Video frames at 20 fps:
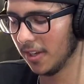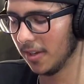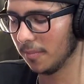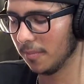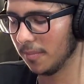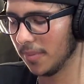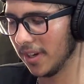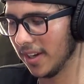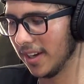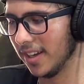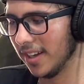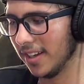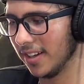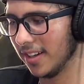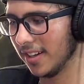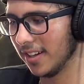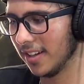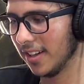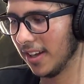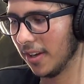but
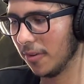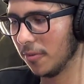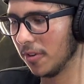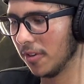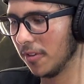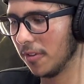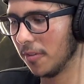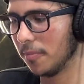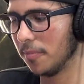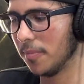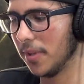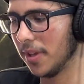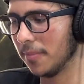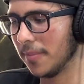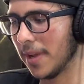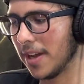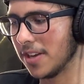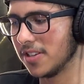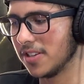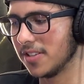like one of the big
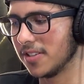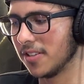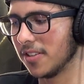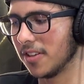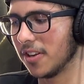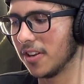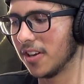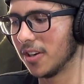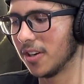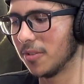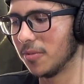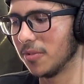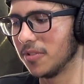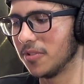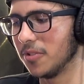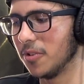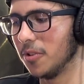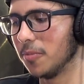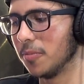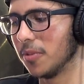matches on the card was
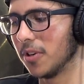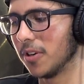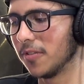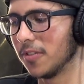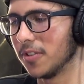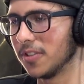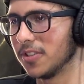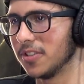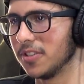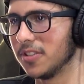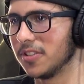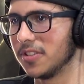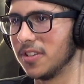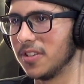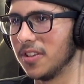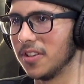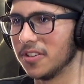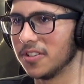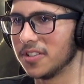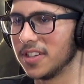Goldberg versus The
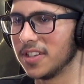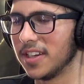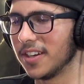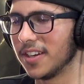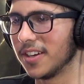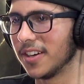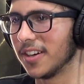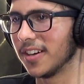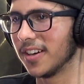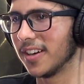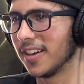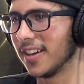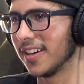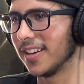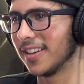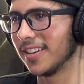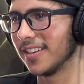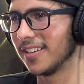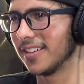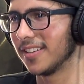Undertaker,
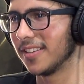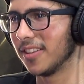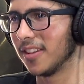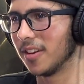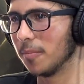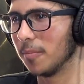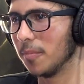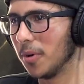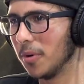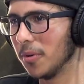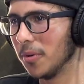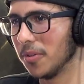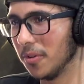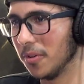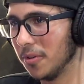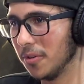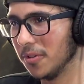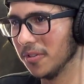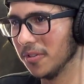and they're both old.